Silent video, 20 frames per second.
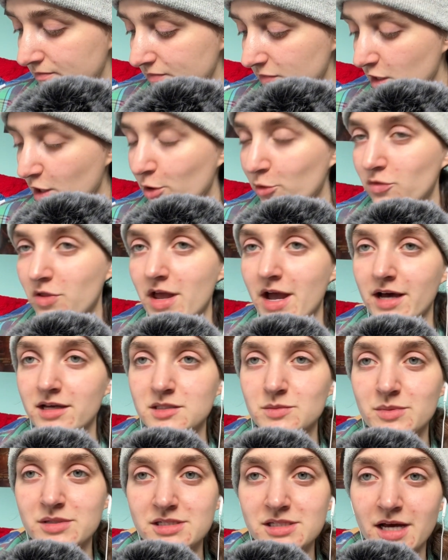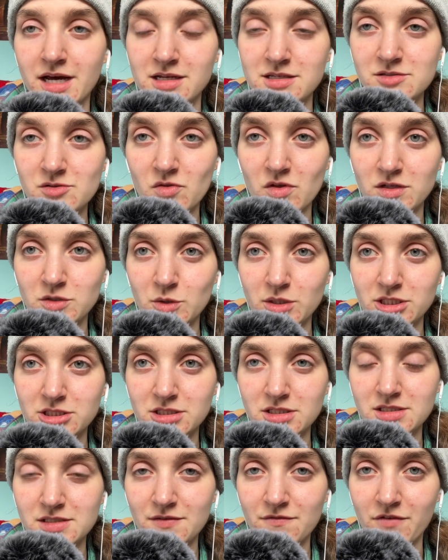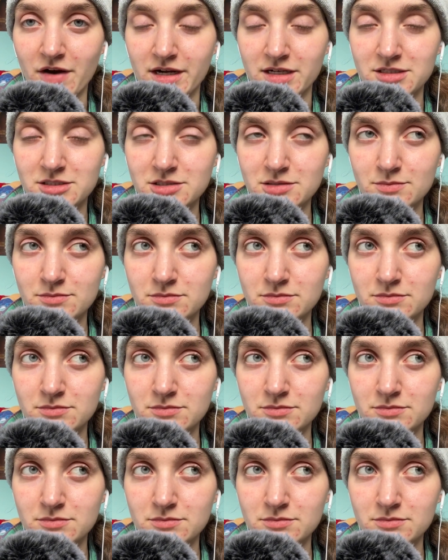Oh, they asked me to answer those questions in French.